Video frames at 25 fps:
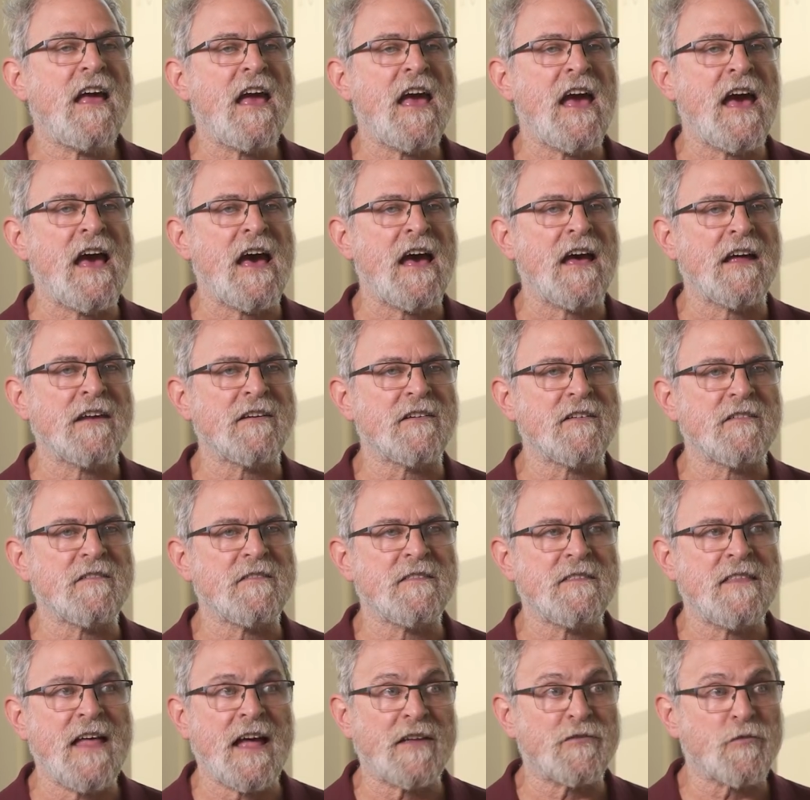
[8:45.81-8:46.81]
and
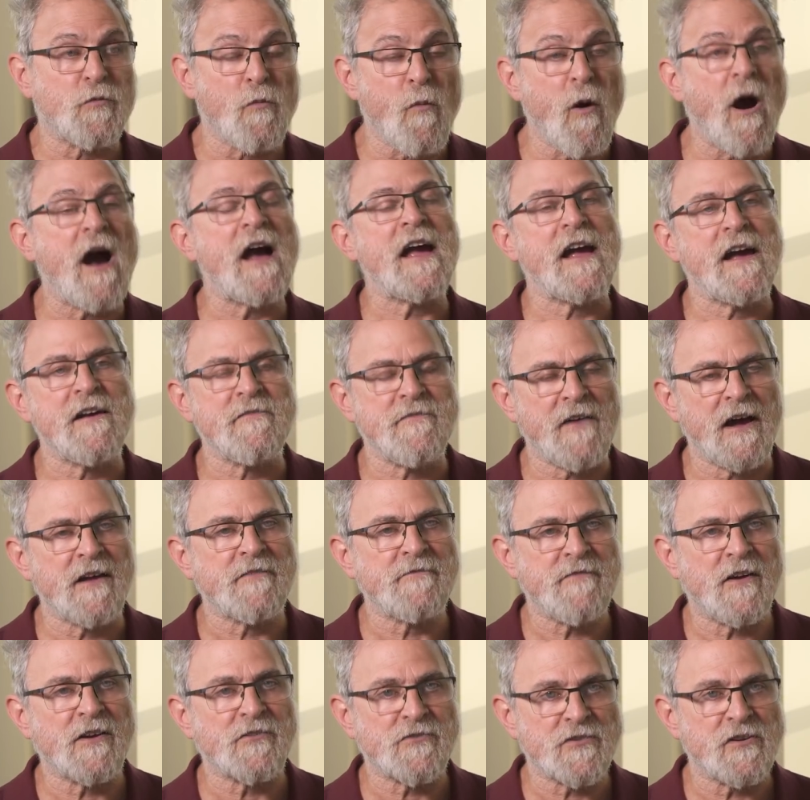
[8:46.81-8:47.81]
that's why I
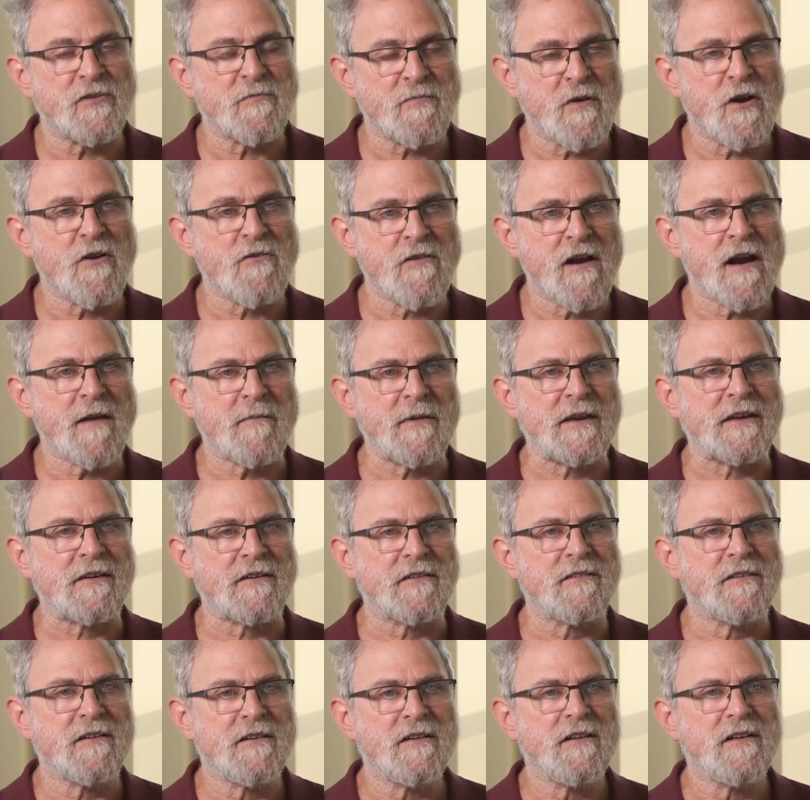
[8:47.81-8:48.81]
find functional
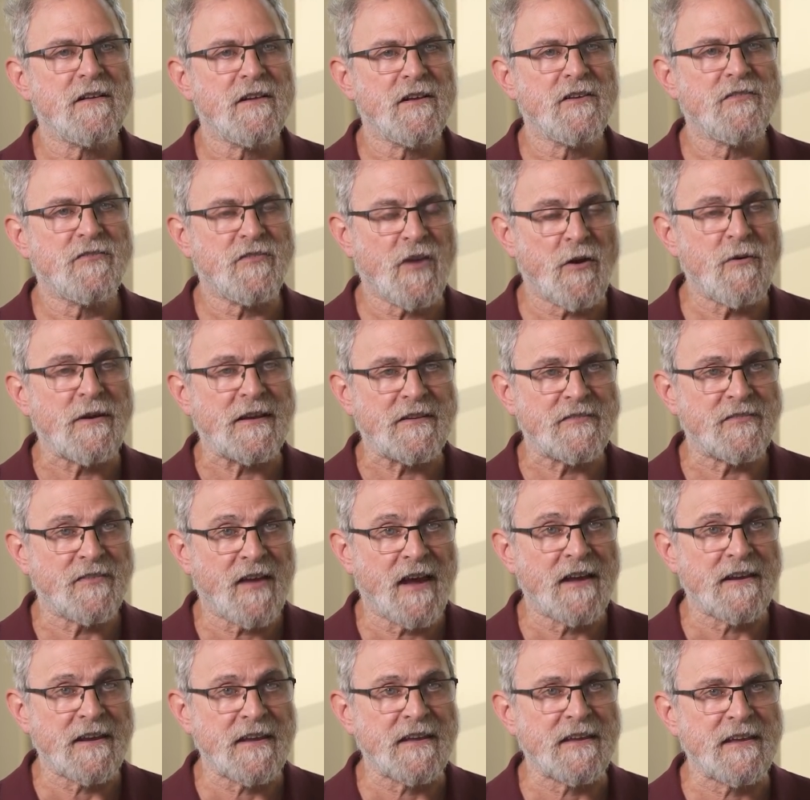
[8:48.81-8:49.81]
programming so
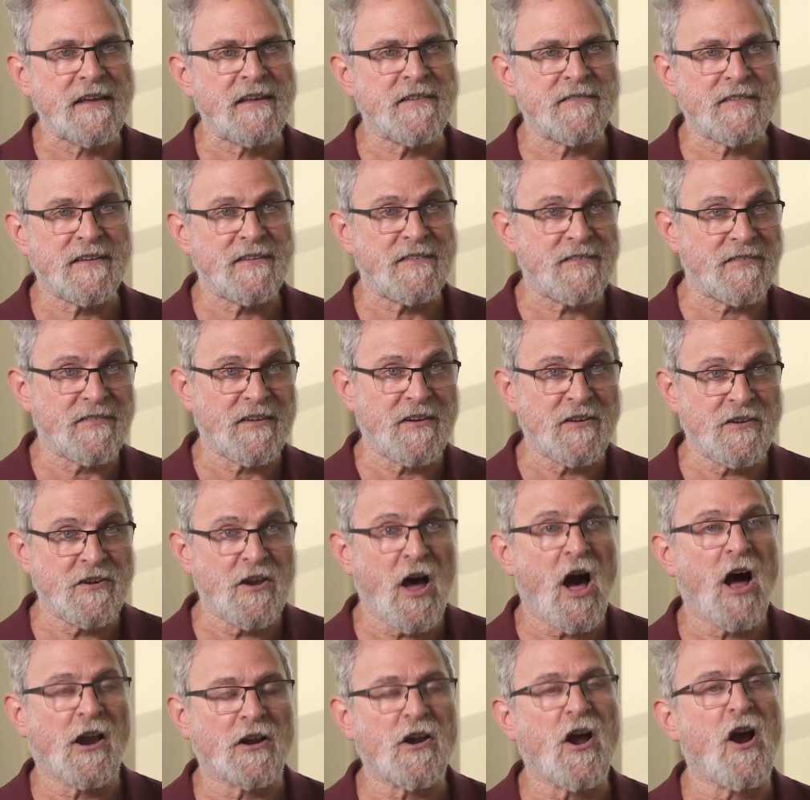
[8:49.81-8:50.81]
exciting, is it's
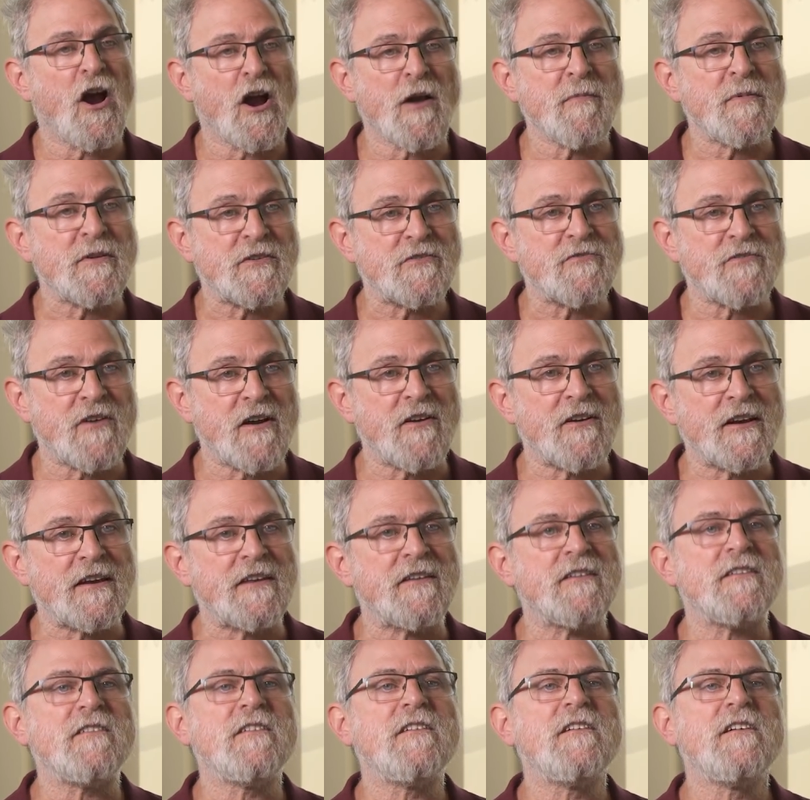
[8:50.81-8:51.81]
not
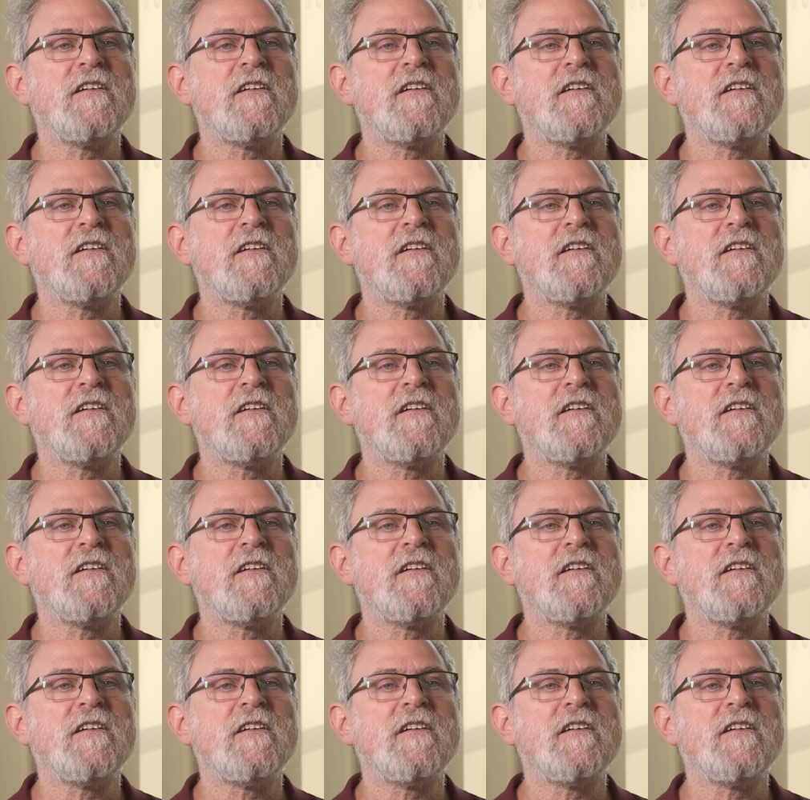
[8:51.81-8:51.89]
arbitrary.